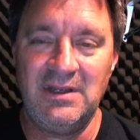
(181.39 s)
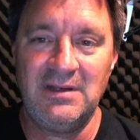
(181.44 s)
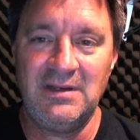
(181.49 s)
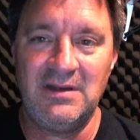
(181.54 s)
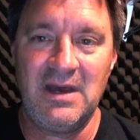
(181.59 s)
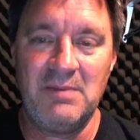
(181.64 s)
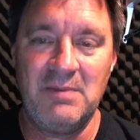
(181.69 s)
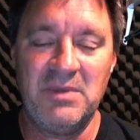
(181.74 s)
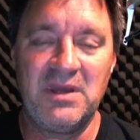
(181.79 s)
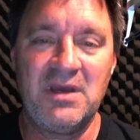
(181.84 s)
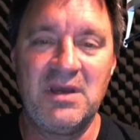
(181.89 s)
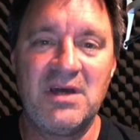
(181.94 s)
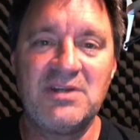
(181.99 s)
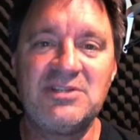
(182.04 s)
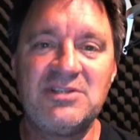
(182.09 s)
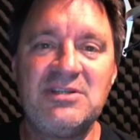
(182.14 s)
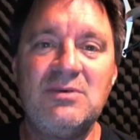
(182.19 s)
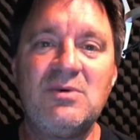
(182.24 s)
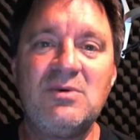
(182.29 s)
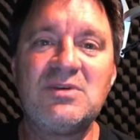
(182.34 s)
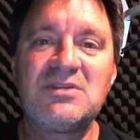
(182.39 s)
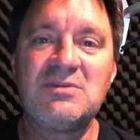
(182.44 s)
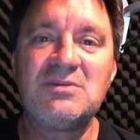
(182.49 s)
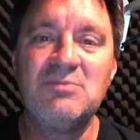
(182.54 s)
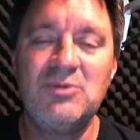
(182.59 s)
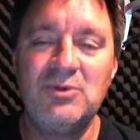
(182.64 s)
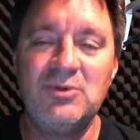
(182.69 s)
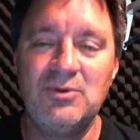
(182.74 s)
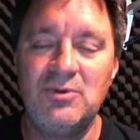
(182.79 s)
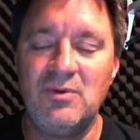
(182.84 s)
not because she was
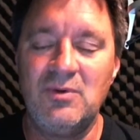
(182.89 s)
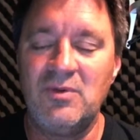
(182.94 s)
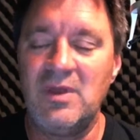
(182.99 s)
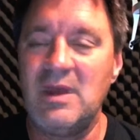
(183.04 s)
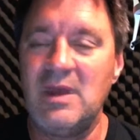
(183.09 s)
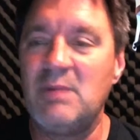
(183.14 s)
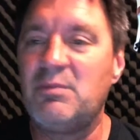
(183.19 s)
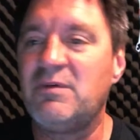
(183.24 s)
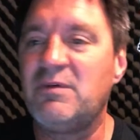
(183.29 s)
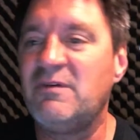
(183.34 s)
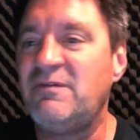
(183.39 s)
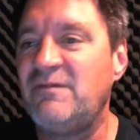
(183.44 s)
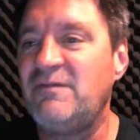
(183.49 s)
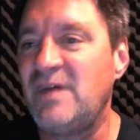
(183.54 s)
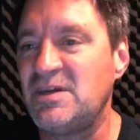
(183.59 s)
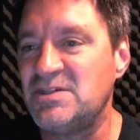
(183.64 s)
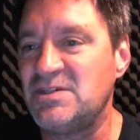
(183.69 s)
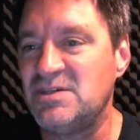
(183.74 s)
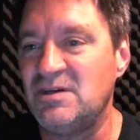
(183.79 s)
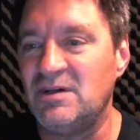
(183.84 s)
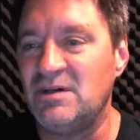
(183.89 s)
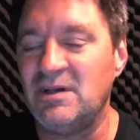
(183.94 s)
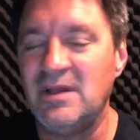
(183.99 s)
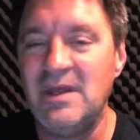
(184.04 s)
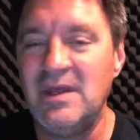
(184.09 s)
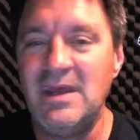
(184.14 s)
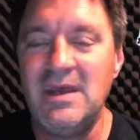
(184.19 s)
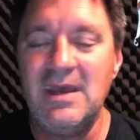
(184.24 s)
smooth and professional.